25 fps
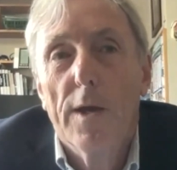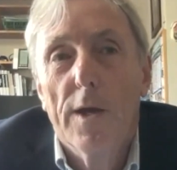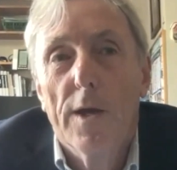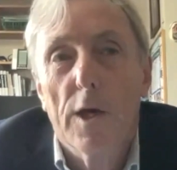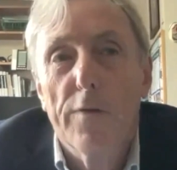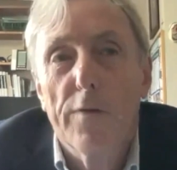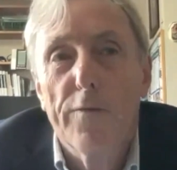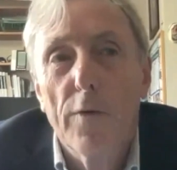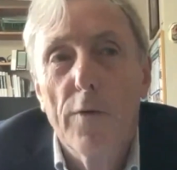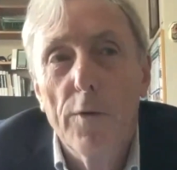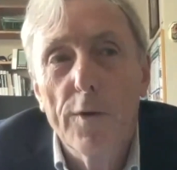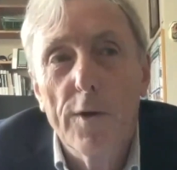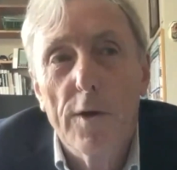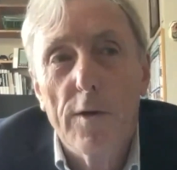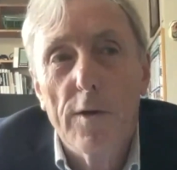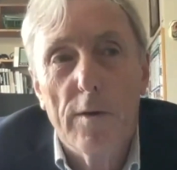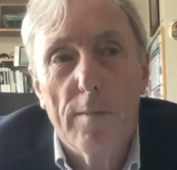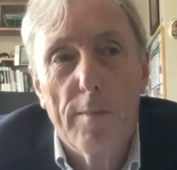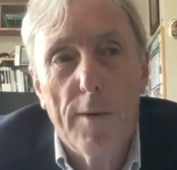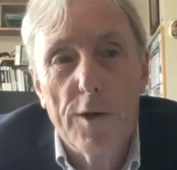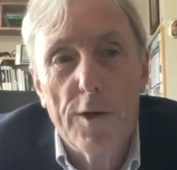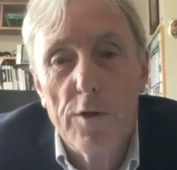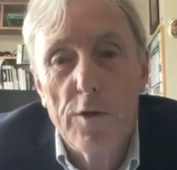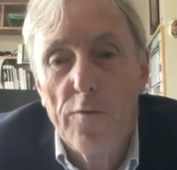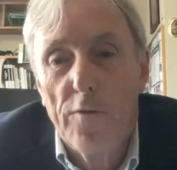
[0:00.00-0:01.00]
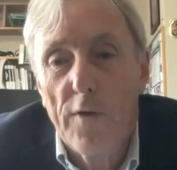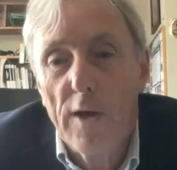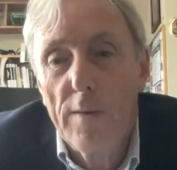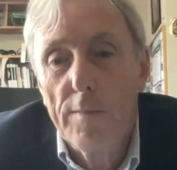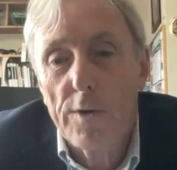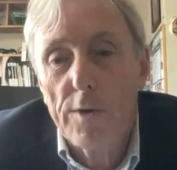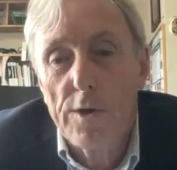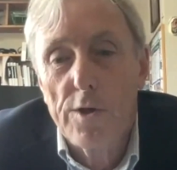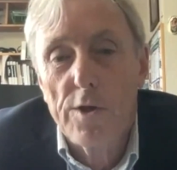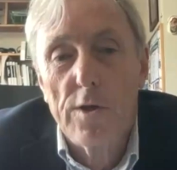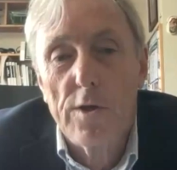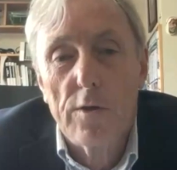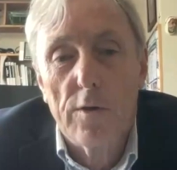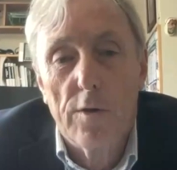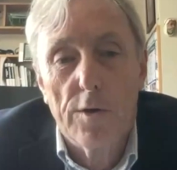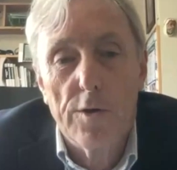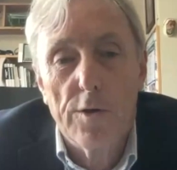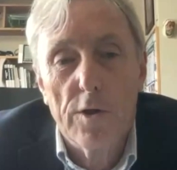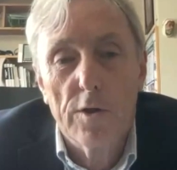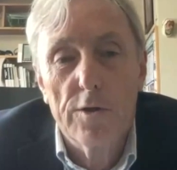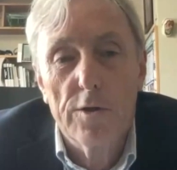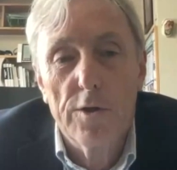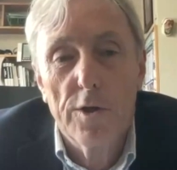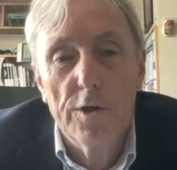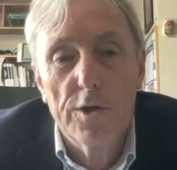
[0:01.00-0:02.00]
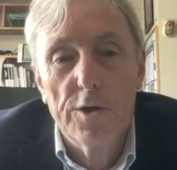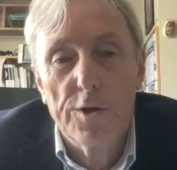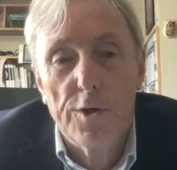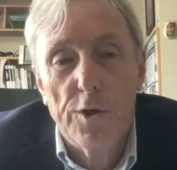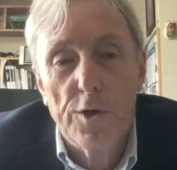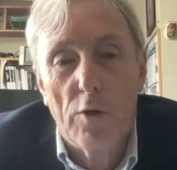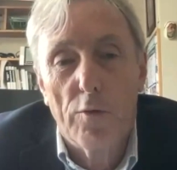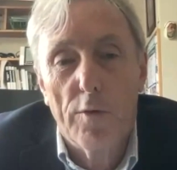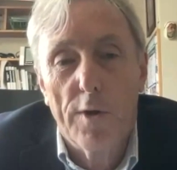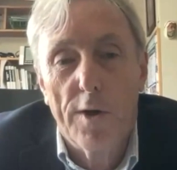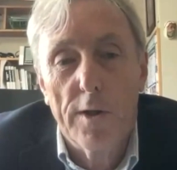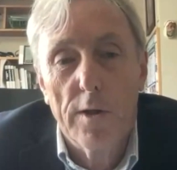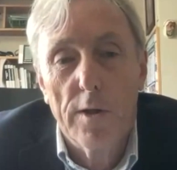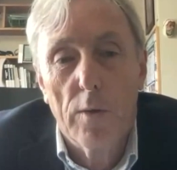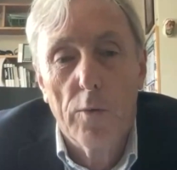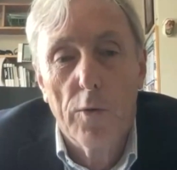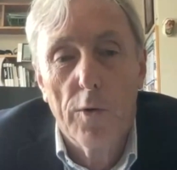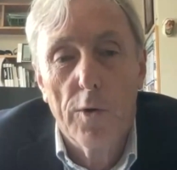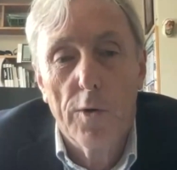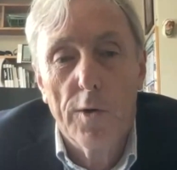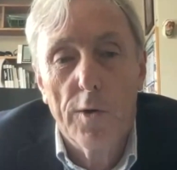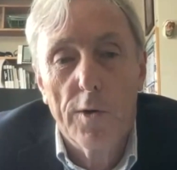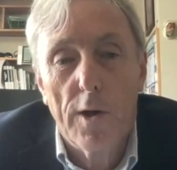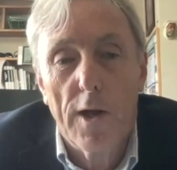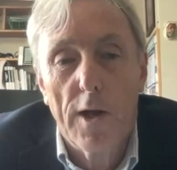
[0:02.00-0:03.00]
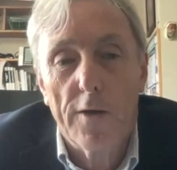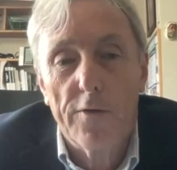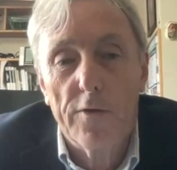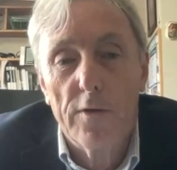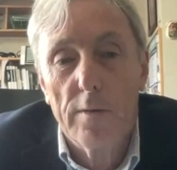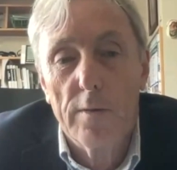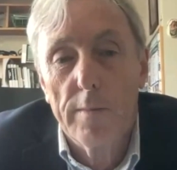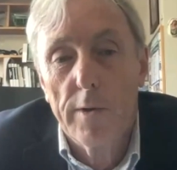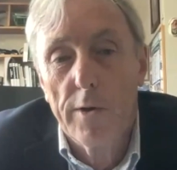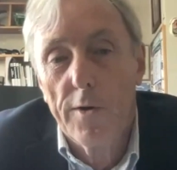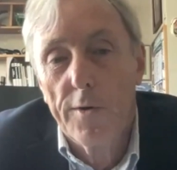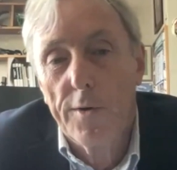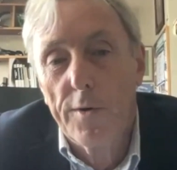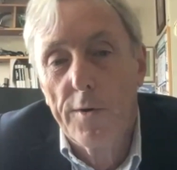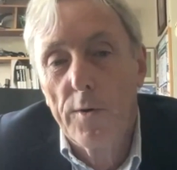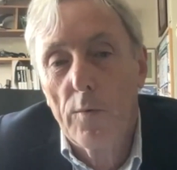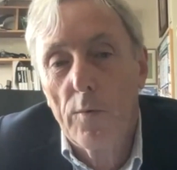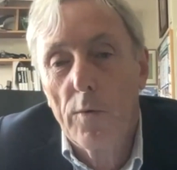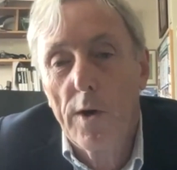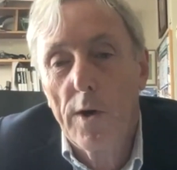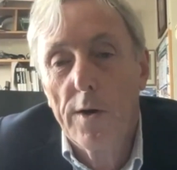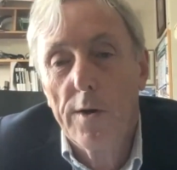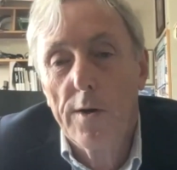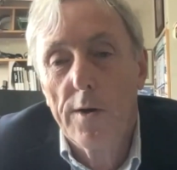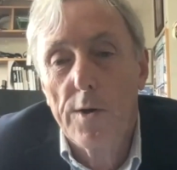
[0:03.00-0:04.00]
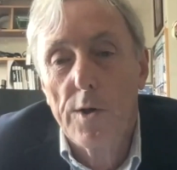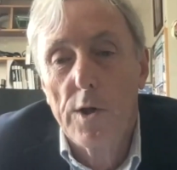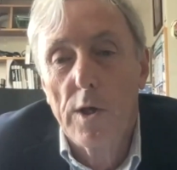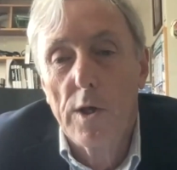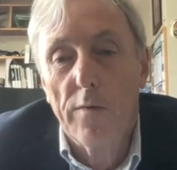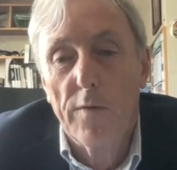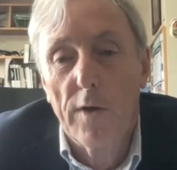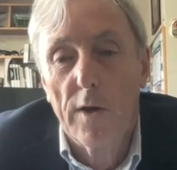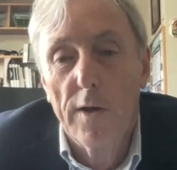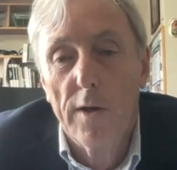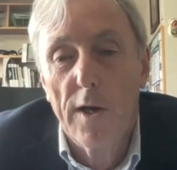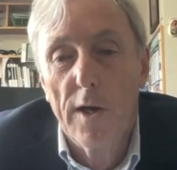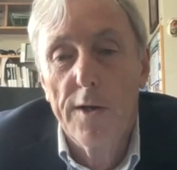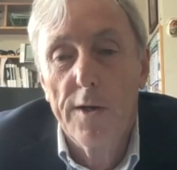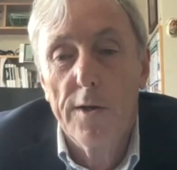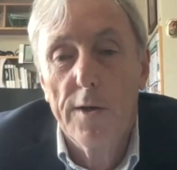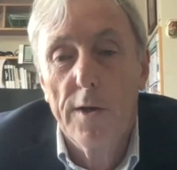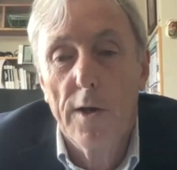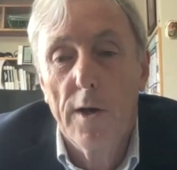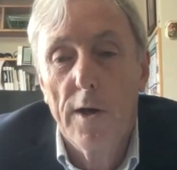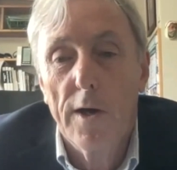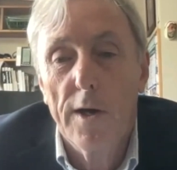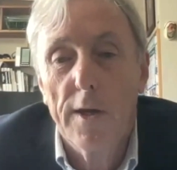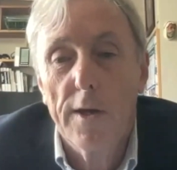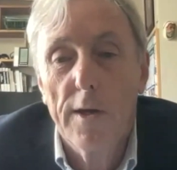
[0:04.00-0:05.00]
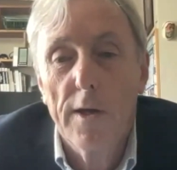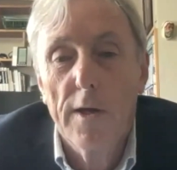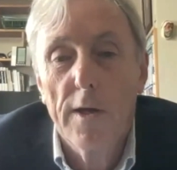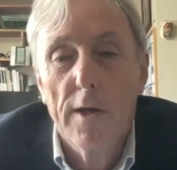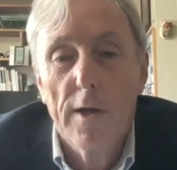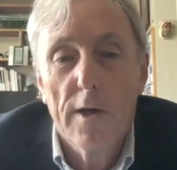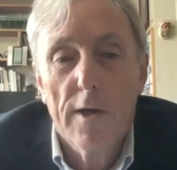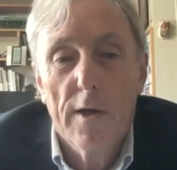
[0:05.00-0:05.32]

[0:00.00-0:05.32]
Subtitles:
And if you look at the most famous constitutions around the world, like the American one in 1789,